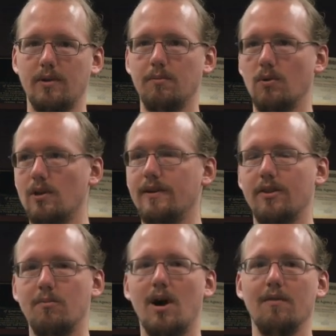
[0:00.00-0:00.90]
people living at
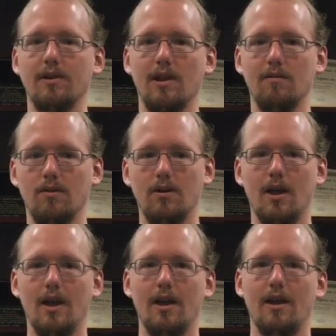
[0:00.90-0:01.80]
the poverty level,
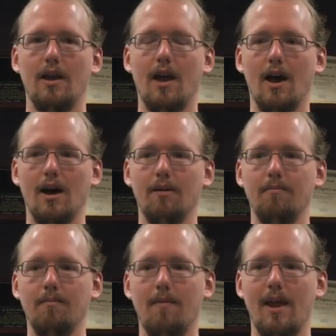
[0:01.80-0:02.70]

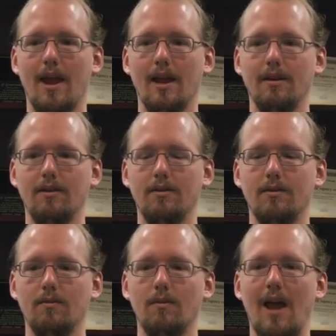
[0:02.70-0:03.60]
and
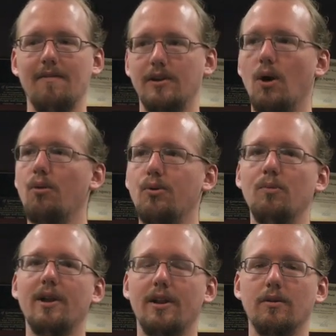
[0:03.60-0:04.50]
having to go through
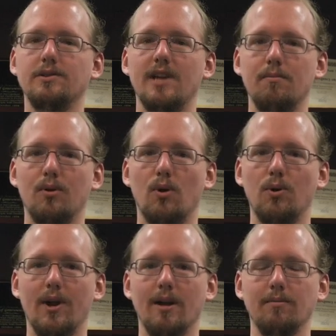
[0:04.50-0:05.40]
many of those same
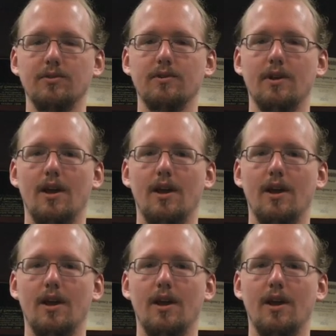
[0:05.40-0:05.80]
programs